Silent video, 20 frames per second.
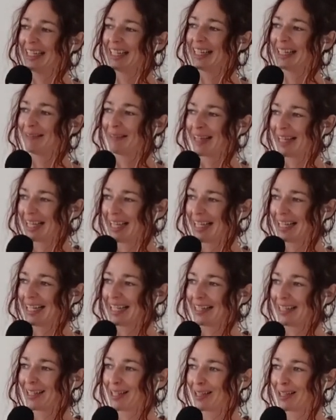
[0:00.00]
And we can get
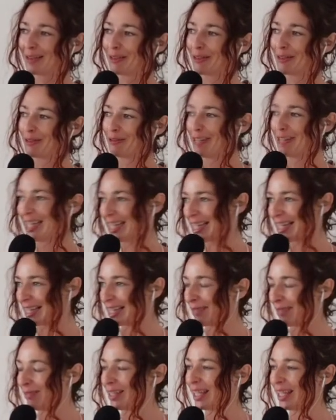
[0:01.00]
it through reading
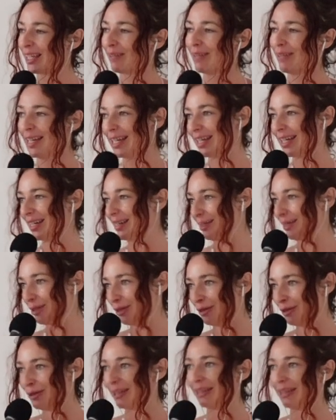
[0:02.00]
something, we can get it
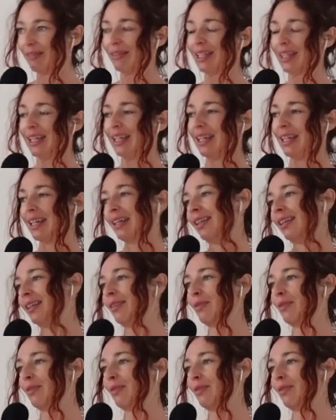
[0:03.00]
intuitively,